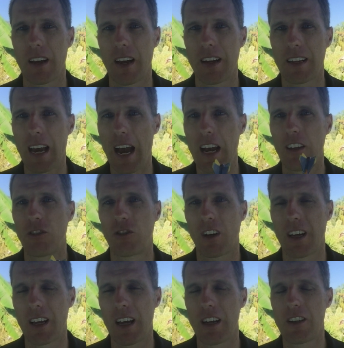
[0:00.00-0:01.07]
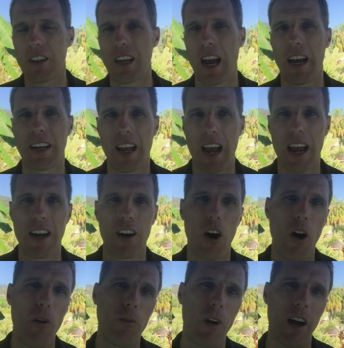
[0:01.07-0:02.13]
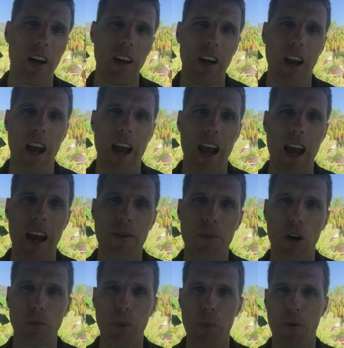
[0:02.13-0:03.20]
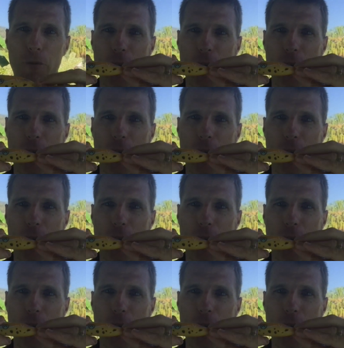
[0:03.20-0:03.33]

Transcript: engage, educate, and offer. And most people